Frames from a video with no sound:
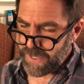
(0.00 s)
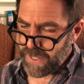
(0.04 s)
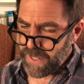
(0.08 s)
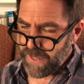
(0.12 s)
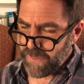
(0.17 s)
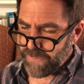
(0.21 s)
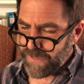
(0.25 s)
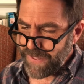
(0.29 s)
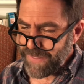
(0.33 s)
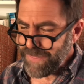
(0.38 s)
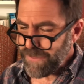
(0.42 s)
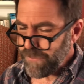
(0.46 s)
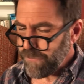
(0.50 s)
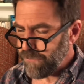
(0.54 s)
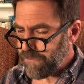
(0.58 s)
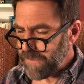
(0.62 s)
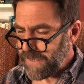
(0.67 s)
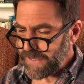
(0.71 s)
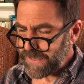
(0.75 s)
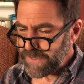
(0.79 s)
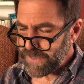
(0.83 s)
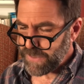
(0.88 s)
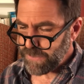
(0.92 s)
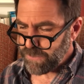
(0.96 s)
Then the
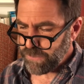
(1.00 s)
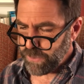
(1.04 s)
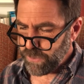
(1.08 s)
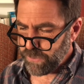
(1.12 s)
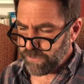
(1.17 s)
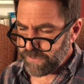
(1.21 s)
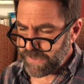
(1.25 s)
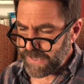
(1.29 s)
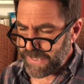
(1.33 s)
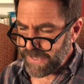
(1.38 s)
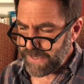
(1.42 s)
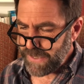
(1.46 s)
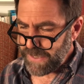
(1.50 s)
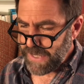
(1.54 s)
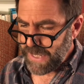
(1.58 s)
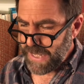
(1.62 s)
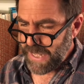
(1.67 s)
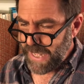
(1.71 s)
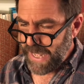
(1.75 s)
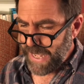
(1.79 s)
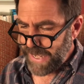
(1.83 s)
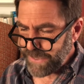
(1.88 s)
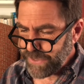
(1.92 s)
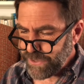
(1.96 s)
fungus moved in
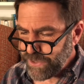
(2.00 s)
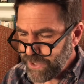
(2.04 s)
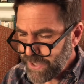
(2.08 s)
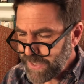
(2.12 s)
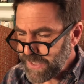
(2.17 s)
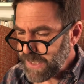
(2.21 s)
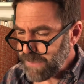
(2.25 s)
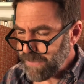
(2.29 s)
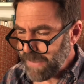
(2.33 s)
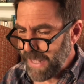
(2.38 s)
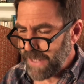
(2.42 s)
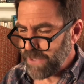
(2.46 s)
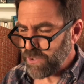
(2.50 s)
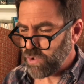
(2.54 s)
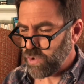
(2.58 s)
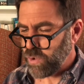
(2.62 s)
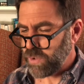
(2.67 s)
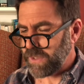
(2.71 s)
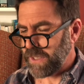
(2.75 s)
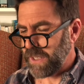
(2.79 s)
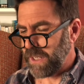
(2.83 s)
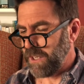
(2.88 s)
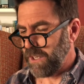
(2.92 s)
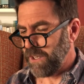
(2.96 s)
and just about
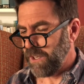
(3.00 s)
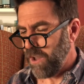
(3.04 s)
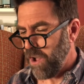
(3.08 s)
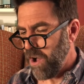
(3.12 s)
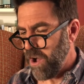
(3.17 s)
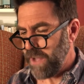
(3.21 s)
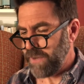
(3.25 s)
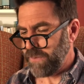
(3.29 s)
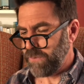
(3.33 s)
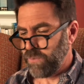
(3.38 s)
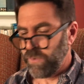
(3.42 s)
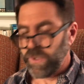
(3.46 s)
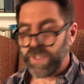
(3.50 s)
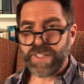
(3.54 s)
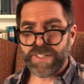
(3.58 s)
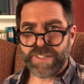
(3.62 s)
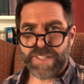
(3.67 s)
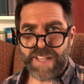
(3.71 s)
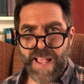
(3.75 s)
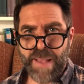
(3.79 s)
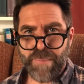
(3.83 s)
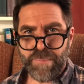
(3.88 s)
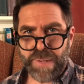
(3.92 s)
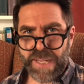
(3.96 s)
took the lot with
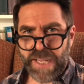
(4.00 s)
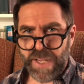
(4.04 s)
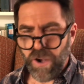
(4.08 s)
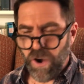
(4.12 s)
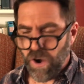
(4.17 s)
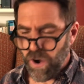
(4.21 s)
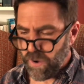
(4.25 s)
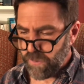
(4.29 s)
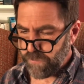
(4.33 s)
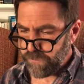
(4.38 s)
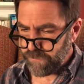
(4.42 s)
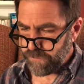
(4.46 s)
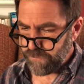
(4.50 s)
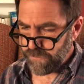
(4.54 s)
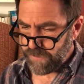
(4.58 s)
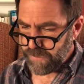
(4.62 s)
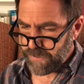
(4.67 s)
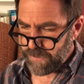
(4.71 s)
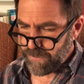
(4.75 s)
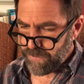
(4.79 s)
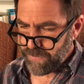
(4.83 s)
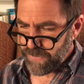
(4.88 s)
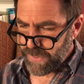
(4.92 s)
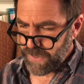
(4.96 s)
damping off.
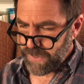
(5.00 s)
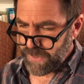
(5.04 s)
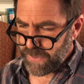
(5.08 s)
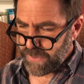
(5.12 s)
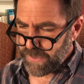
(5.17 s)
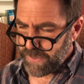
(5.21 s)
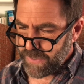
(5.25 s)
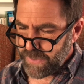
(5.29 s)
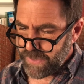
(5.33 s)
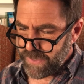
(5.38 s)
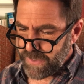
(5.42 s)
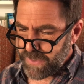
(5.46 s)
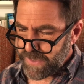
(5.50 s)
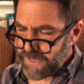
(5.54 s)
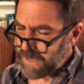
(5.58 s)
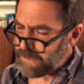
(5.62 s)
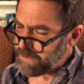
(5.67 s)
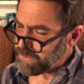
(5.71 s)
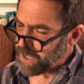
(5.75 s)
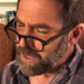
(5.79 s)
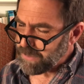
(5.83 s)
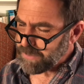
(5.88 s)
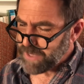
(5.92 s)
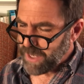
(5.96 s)

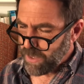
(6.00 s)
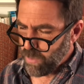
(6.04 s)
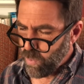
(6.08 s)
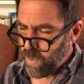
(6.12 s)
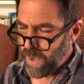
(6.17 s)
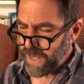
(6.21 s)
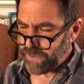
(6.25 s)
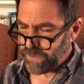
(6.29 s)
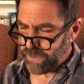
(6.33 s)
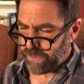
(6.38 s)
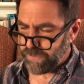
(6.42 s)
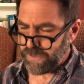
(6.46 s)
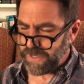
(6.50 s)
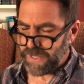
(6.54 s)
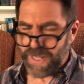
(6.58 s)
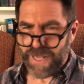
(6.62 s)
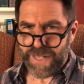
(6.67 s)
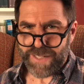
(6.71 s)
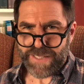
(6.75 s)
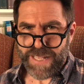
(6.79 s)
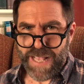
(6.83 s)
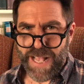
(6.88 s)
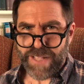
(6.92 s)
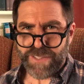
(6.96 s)
Sometimes I wonder if
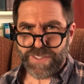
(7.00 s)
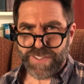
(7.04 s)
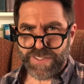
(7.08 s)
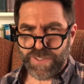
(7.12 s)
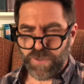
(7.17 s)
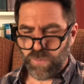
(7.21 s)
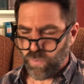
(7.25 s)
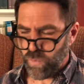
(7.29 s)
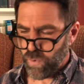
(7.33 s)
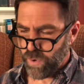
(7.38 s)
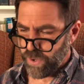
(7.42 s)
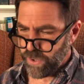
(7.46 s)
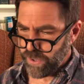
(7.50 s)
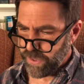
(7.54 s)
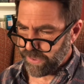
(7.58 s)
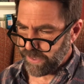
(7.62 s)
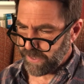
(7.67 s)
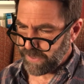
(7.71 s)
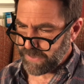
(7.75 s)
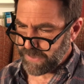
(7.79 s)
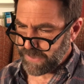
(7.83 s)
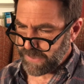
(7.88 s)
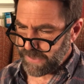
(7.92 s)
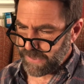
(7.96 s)
glasshouses are worth
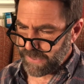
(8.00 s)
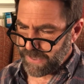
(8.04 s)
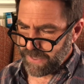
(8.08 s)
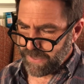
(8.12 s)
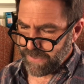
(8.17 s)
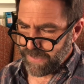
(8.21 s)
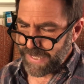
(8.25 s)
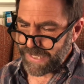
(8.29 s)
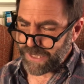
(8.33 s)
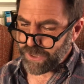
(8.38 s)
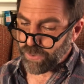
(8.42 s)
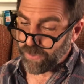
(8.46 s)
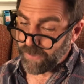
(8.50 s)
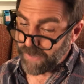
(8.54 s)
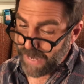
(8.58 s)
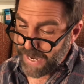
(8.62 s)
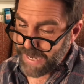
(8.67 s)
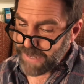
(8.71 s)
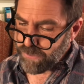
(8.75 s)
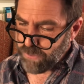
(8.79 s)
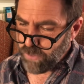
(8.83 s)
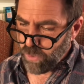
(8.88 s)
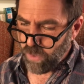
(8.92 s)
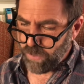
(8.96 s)
it. They
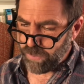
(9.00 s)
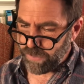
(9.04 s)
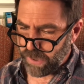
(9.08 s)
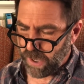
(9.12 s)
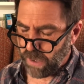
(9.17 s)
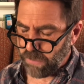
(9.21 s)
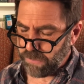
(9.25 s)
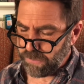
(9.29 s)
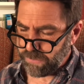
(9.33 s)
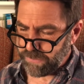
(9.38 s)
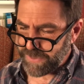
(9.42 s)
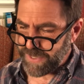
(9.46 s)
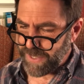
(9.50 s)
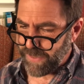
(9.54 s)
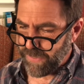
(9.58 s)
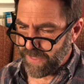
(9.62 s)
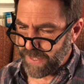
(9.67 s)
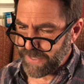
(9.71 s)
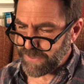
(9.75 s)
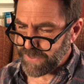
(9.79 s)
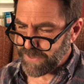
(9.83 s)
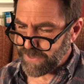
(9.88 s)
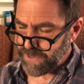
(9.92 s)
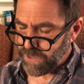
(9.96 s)
create more problems than
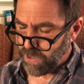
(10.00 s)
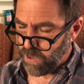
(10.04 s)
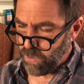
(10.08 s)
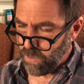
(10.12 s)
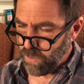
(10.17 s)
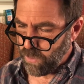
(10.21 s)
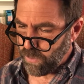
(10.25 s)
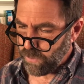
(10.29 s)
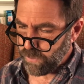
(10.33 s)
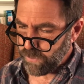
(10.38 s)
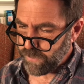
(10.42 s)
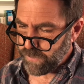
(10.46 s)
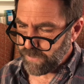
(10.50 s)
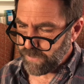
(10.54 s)
they solve.